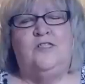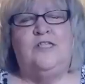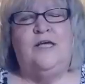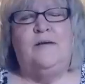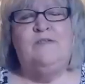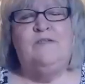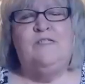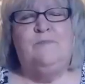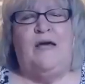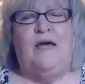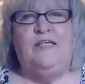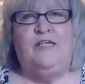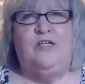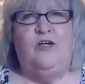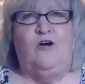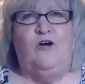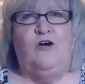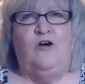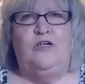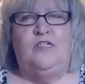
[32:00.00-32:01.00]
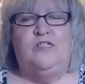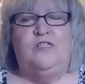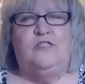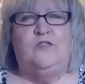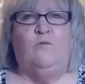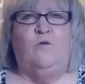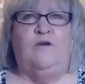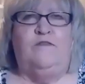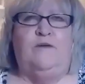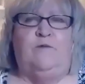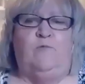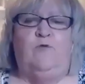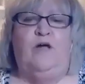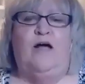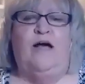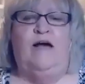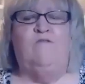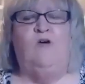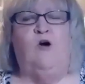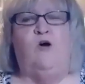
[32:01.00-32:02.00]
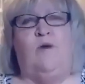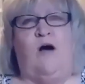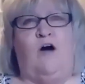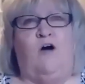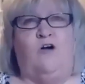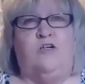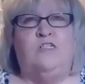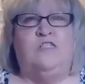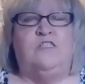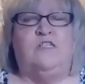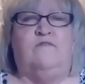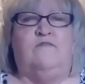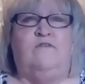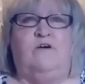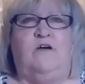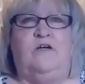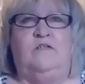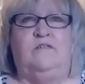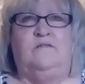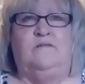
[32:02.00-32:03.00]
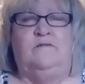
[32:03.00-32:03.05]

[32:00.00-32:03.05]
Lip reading: Debbie's Painted Art is the one that will have all my art stuff on it.